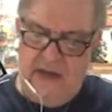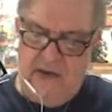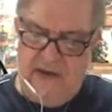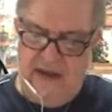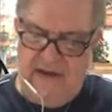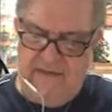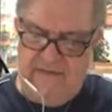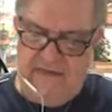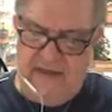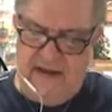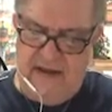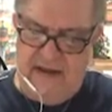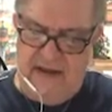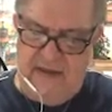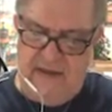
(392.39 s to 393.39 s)
We have
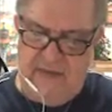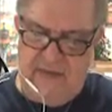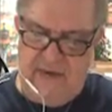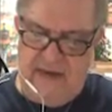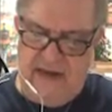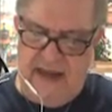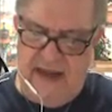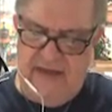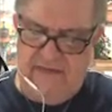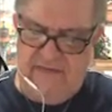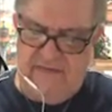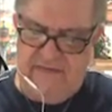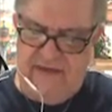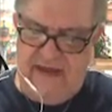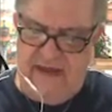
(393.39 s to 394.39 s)
1/2
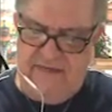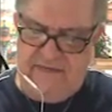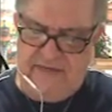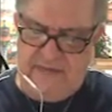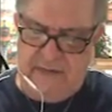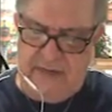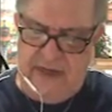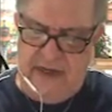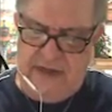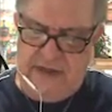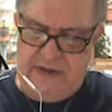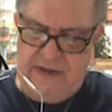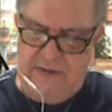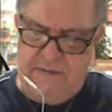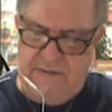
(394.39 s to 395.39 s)
of f
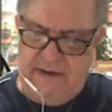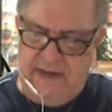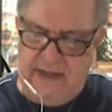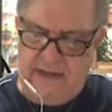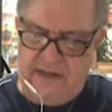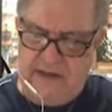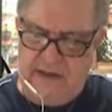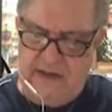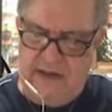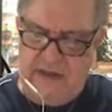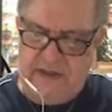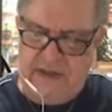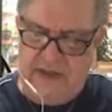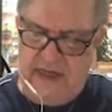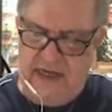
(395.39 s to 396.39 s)
exponential plus the
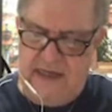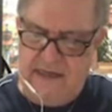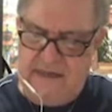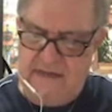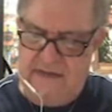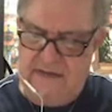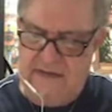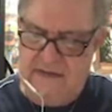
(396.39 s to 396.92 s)
conjugate,